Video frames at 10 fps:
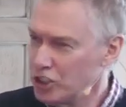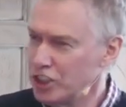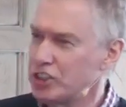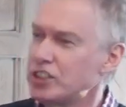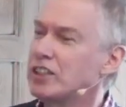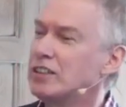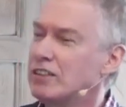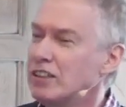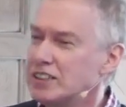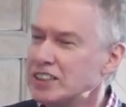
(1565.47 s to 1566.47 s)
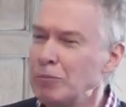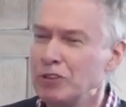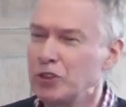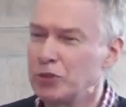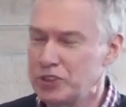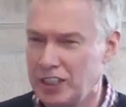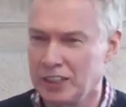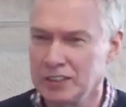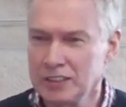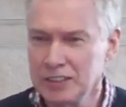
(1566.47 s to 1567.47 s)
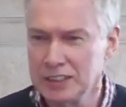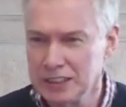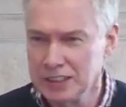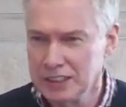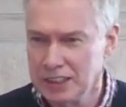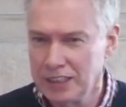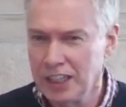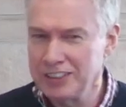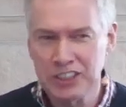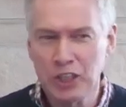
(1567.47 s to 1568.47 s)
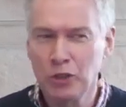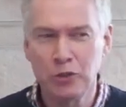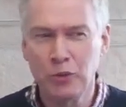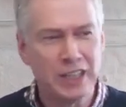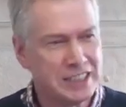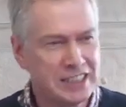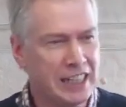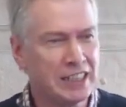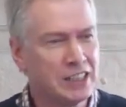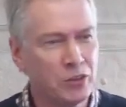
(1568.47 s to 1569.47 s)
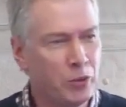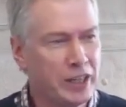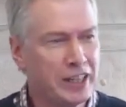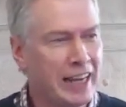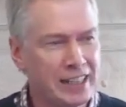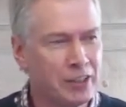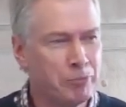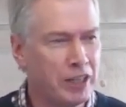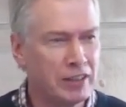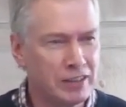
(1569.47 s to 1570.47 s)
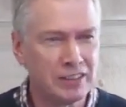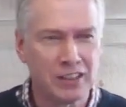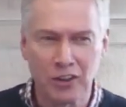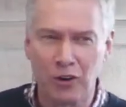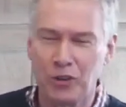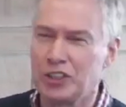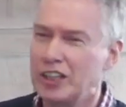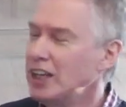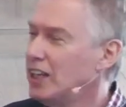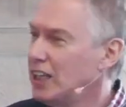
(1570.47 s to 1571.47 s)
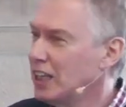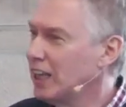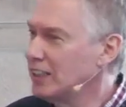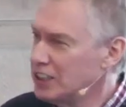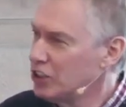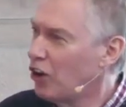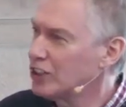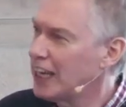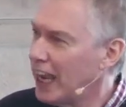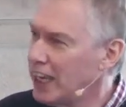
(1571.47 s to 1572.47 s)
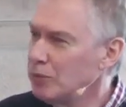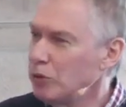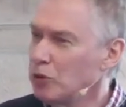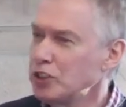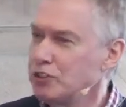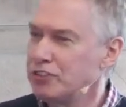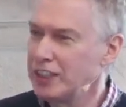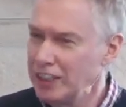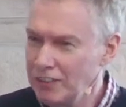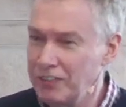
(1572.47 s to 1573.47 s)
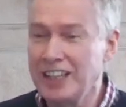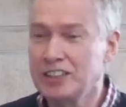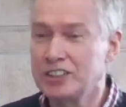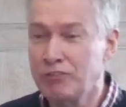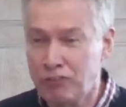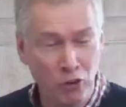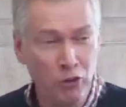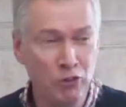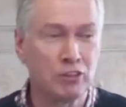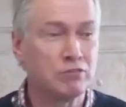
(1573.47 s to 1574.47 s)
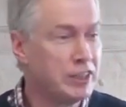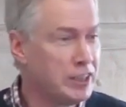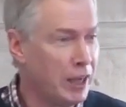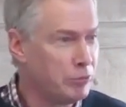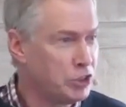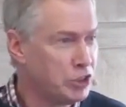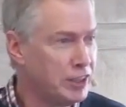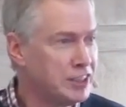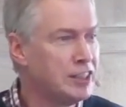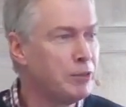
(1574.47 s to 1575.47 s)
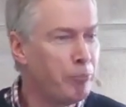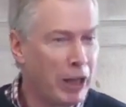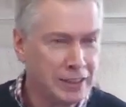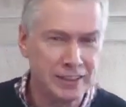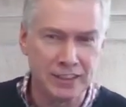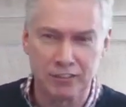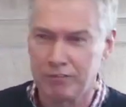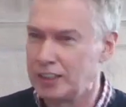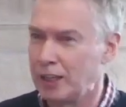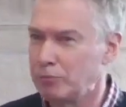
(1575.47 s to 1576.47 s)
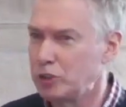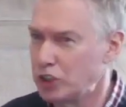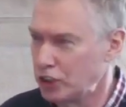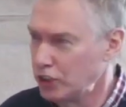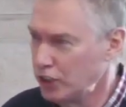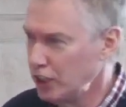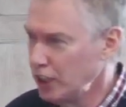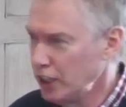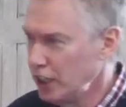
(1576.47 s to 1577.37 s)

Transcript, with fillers: Not just some of your sins. There is no sin that we can commit that God is not able to forgive. It's a full redemption, it's an abundant redemption.